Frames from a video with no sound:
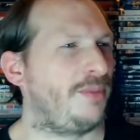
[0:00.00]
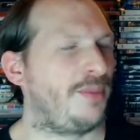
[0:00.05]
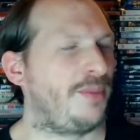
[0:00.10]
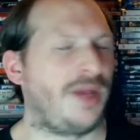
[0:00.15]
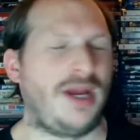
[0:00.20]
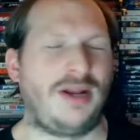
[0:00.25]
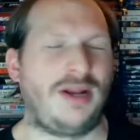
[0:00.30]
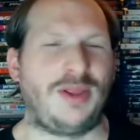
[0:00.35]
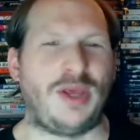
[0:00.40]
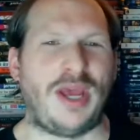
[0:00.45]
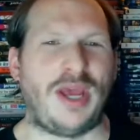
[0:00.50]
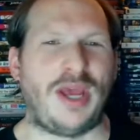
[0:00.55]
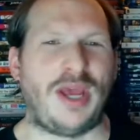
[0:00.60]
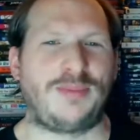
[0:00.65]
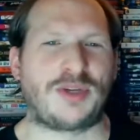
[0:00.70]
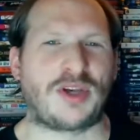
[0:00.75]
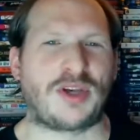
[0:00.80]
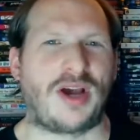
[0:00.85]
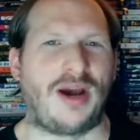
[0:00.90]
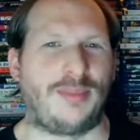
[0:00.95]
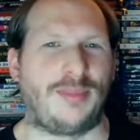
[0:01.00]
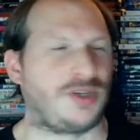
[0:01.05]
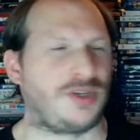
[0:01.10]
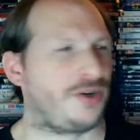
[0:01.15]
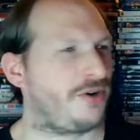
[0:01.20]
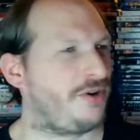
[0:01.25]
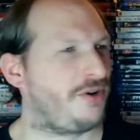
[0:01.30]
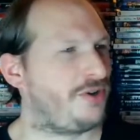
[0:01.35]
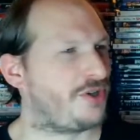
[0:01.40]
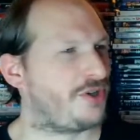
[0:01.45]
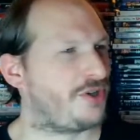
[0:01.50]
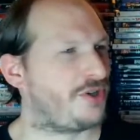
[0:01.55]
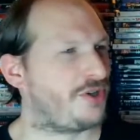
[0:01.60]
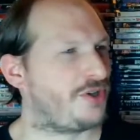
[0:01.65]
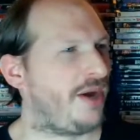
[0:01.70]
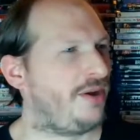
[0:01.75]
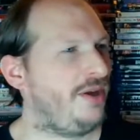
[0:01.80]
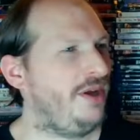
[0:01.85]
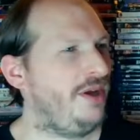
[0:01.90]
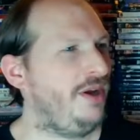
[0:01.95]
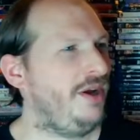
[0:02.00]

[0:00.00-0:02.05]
Planet of the Apes commentaries about